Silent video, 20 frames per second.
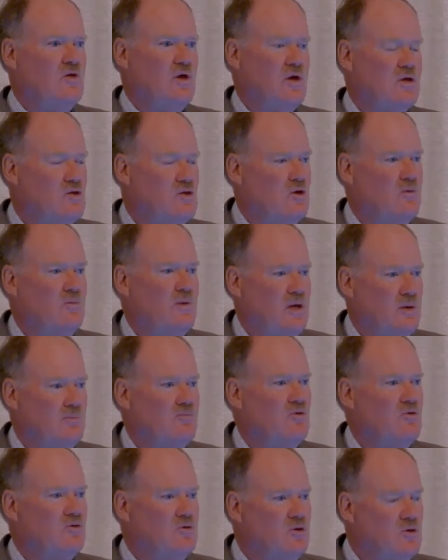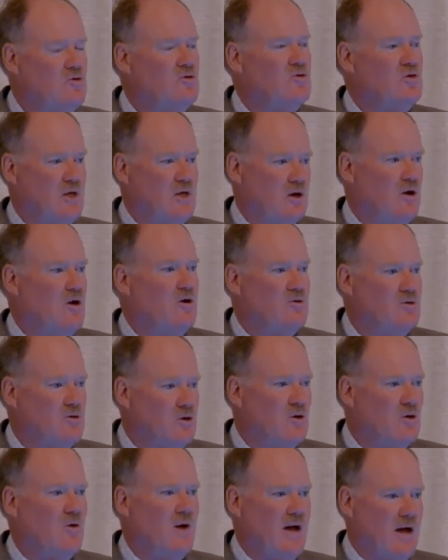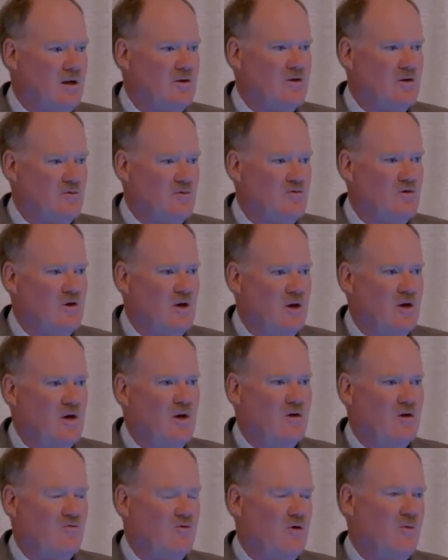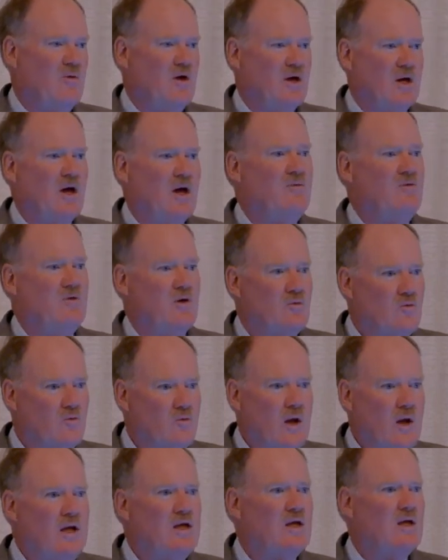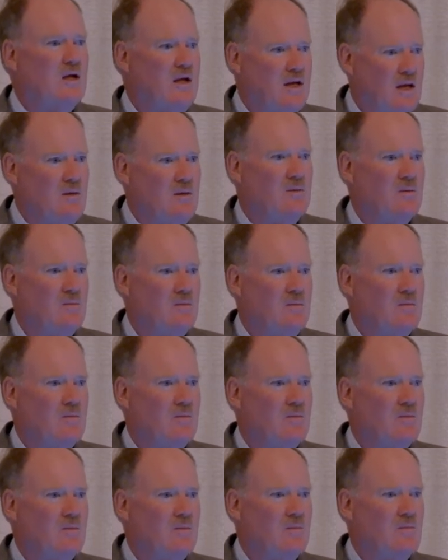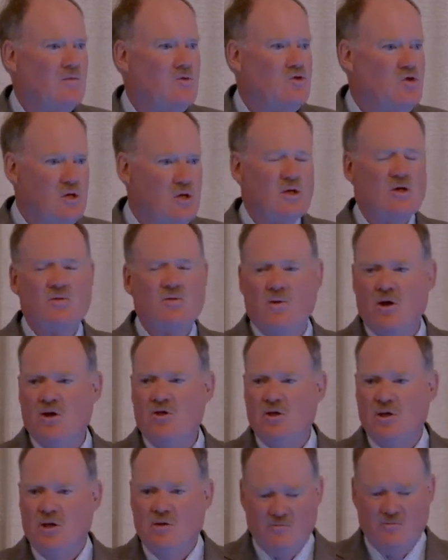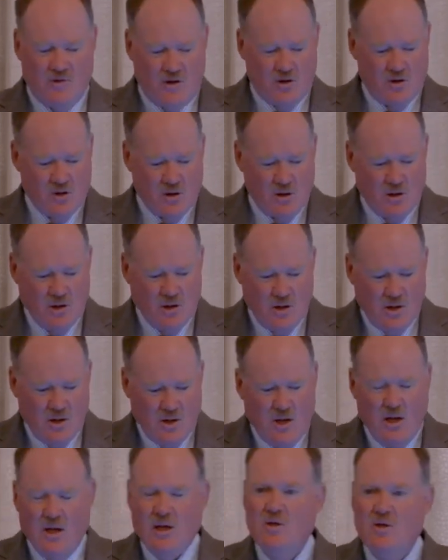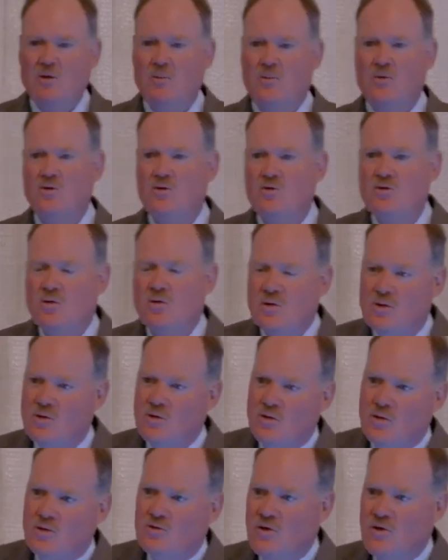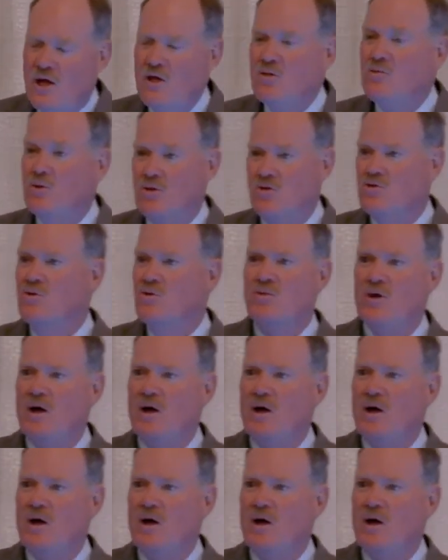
things that are being produced that are neuroactive from the gut that regulate gene expression and function. You produce neurotransmitters. You